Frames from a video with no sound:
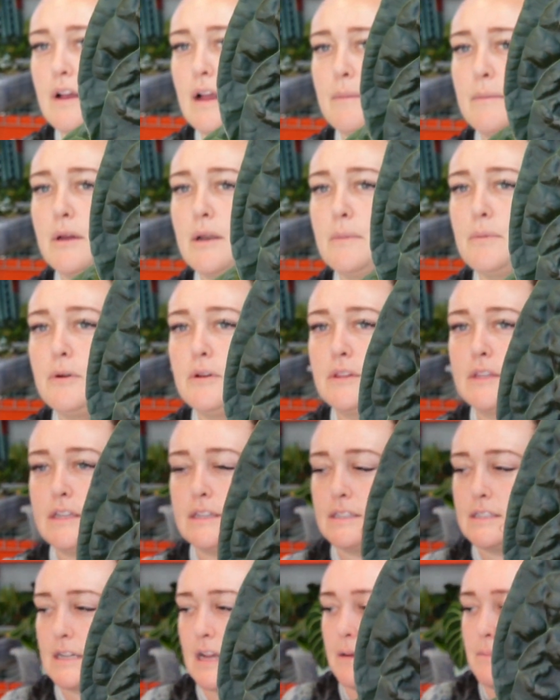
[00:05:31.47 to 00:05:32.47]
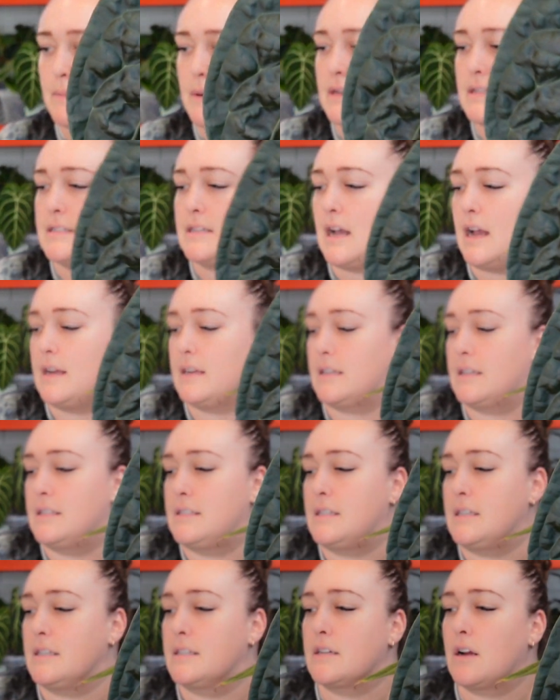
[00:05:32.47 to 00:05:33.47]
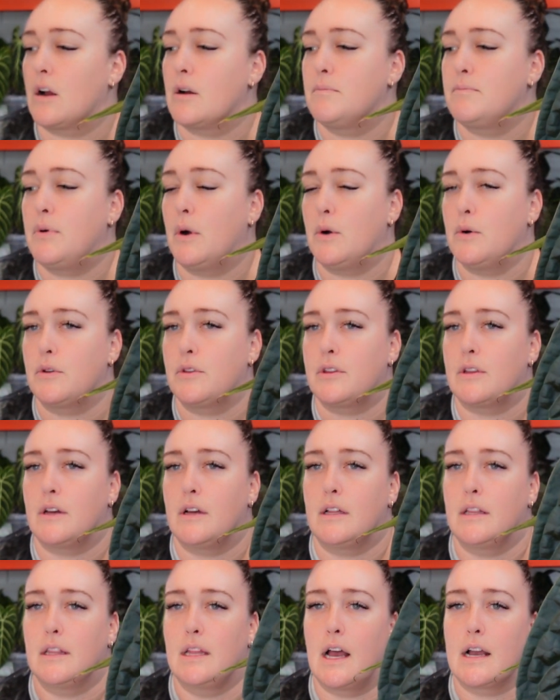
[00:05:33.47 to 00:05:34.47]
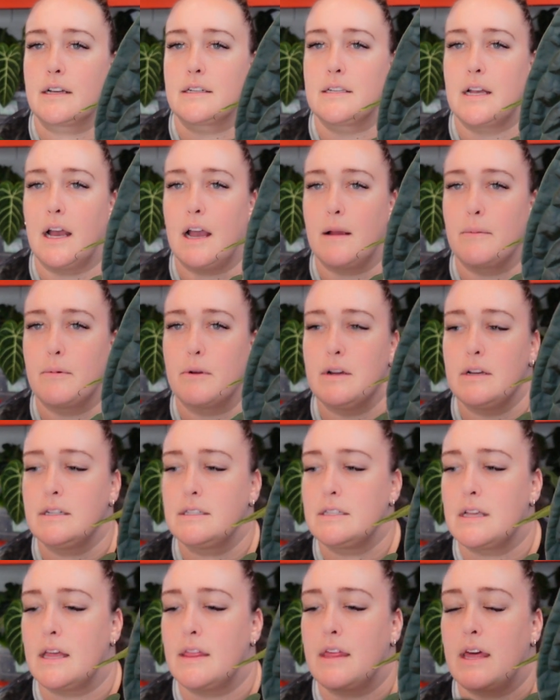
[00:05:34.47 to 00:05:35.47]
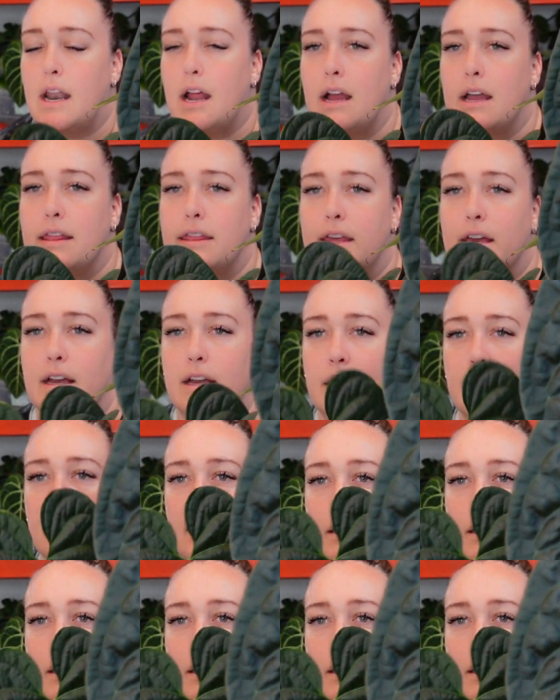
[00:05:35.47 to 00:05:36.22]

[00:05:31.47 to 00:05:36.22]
I'm gonna put these side by side because these are both Lux hybrids that I think